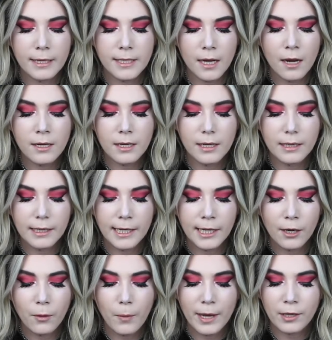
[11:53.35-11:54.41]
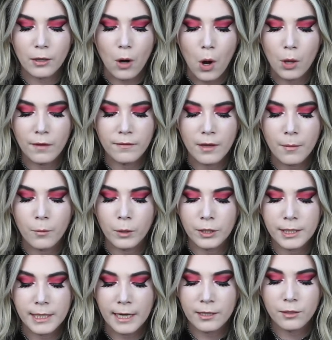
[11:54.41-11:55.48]
It's unclear whether all of them were
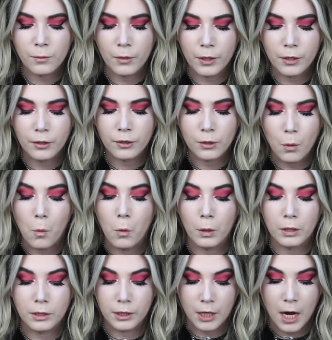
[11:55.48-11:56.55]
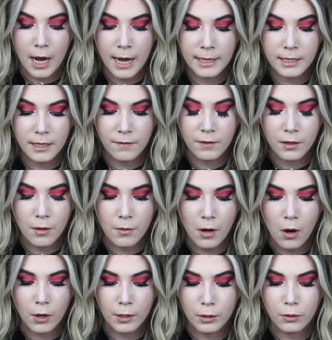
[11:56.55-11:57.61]
sex workers or not, even though the
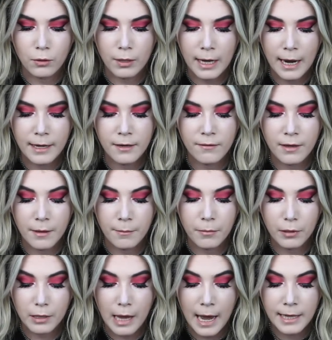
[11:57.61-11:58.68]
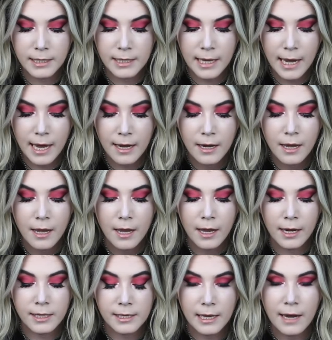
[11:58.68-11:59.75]
article kind of implies that.
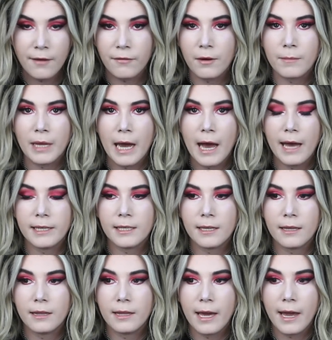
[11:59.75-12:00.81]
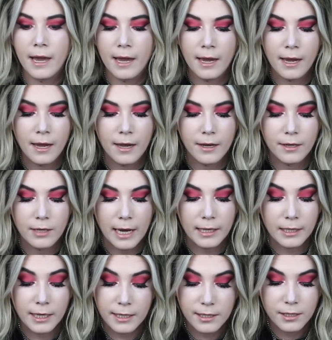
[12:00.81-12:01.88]
And aside from that, they,
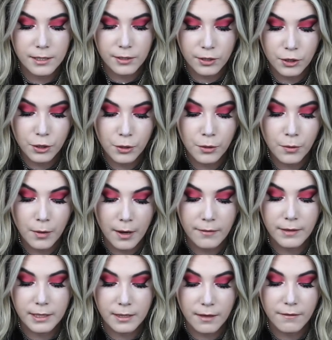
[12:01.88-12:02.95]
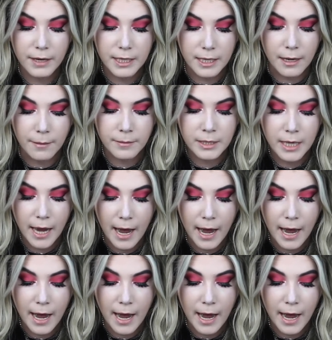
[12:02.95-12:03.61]
at least two of his, the victims,